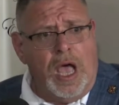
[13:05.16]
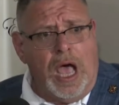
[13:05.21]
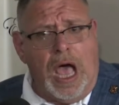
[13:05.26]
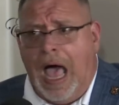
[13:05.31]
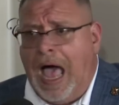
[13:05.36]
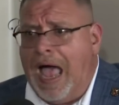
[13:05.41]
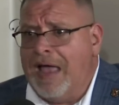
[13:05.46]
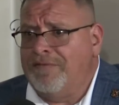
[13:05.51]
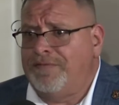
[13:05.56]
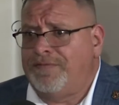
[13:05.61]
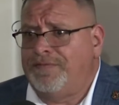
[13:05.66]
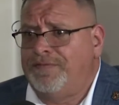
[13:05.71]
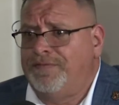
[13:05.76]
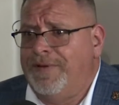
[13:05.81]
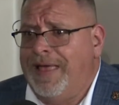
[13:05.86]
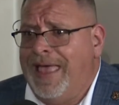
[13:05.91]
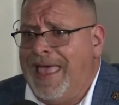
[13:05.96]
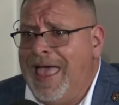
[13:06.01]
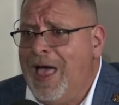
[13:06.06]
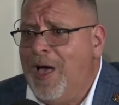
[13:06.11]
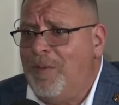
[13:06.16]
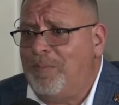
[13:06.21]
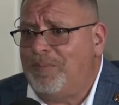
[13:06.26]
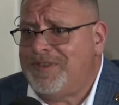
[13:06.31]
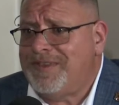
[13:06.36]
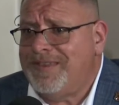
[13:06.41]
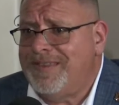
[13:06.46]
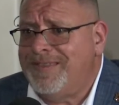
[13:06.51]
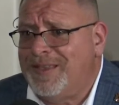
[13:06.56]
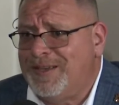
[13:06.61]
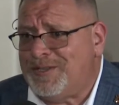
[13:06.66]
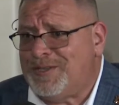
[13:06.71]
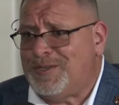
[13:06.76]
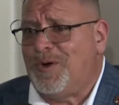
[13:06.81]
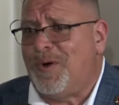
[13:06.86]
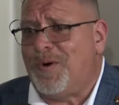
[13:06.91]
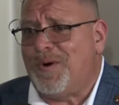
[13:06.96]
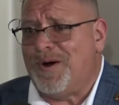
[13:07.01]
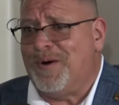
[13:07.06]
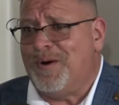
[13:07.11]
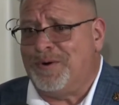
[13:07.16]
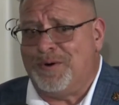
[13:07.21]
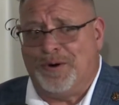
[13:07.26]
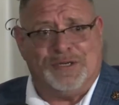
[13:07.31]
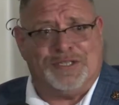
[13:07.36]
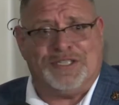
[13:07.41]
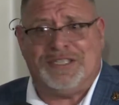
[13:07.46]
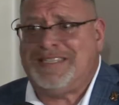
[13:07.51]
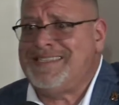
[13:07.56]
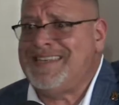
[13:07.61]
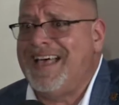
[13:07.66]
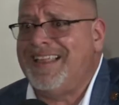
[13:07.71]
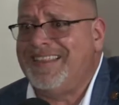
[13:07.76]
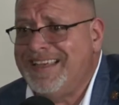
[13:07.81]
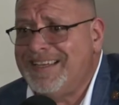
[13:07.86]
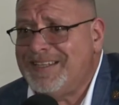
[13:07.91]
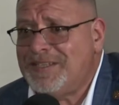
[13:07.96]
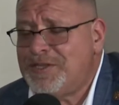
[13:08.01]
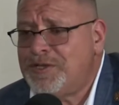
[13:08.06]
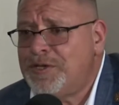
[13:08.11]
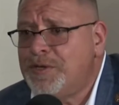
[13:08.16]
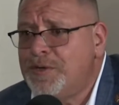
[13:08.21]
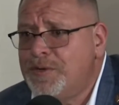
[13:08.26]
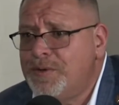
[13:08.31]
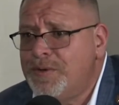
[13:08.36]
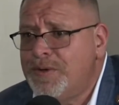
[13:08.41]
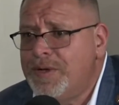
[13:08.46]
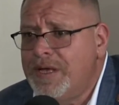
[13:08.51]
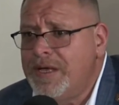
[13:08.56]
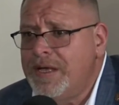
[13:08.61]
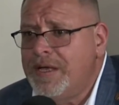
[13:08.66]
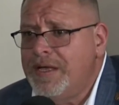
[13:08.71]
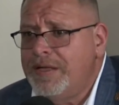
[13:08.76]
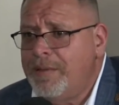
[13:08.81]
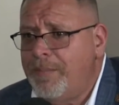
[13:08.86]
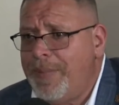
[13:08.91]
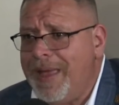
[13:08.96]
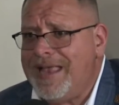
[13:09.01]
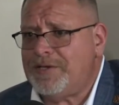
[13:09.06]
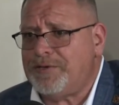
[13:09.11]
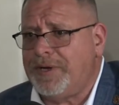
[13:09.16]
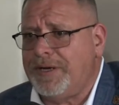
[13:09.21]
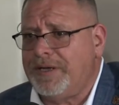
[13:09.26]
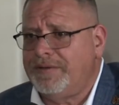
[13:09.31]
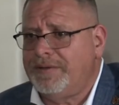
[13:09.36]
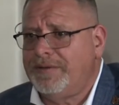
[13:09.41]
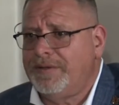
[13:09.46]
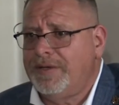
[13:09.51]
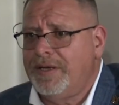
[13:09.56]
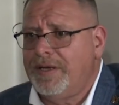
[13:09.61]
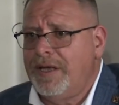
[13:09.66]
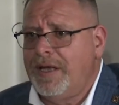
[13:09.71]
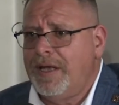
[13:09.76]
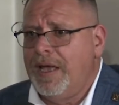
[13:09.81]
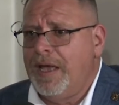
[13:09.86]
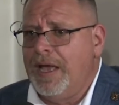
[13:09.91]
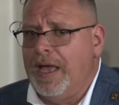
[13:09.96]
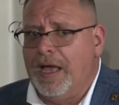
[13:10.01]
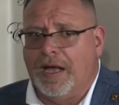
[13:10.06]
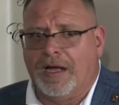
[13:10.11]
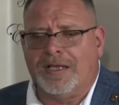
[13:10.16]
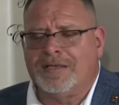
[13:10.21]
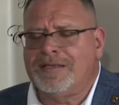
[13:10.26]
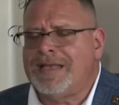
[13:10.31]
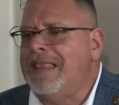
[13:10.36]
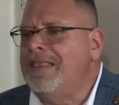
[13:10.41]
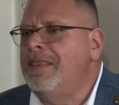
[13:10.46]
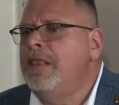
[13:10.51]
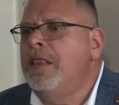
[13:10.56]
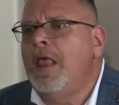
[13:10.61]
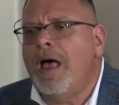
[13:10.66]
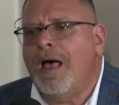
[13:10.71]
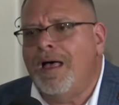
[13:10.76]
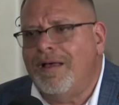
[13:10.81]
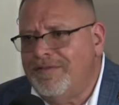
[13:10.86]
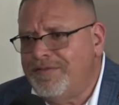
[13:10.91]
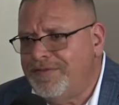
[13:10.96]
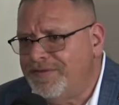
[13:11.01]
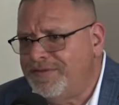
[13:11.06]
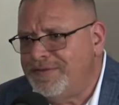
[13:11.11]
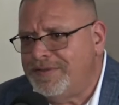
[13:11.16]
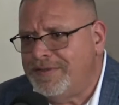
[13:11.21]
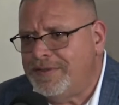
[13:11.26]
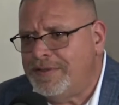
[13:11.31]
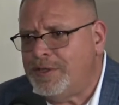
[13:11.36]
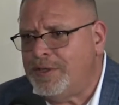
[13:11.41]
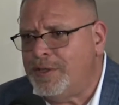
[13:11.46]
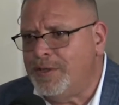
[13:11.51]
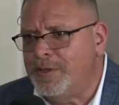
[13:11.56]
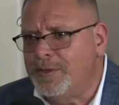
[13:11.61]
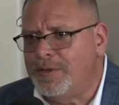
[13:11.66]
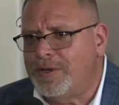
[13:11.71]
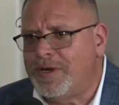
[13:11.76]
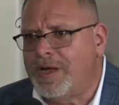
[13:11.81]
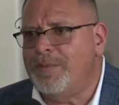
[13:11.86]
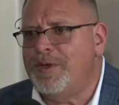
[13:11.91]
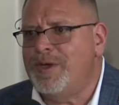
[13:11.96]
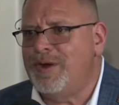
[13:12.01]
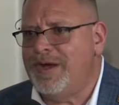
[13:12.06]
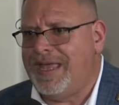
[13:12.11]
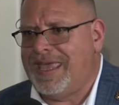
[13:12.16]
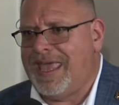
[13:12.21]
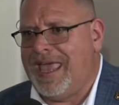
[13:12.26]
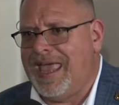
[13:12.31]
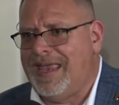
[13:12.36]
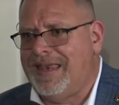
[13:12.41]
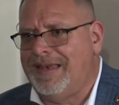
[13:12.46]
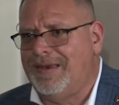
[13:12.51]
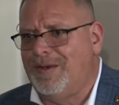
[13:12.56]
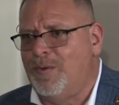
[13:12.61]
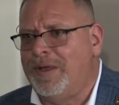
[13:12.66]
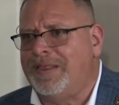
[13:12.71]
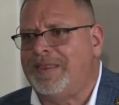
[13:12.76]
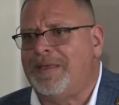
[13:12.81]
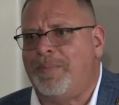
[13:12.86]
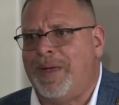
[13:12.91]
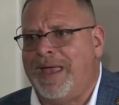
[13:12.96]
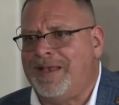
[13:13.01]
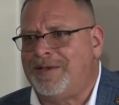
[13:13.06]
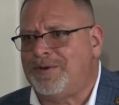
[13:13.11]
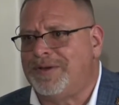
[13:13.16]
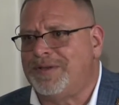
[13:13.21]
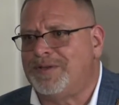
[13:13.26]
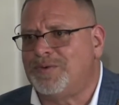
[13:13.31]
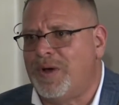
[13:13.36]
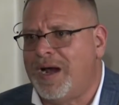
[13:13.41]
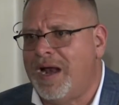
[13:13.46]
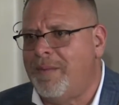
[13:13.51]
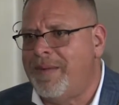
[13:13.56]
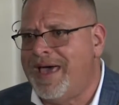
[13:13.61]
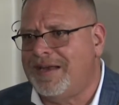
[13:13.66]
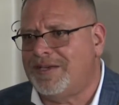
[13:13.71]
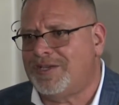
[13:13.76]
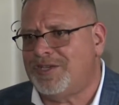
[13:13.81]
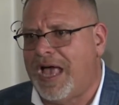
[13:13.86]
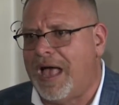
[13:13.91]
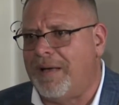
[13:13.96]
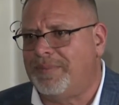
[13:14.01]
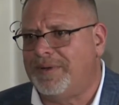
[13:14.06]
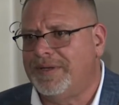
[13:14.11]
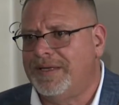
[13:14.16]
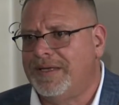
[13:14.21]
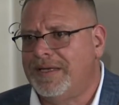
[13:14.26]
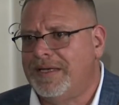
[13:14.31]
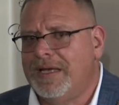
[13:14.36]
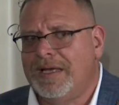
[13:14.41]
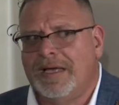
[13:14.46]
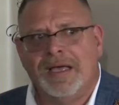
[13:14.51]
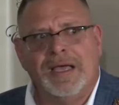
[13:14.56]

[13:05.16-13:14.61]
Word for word: I've helped the store owner sell it to the patron because I love to communicate with the patrons when I'm at a shop. Right.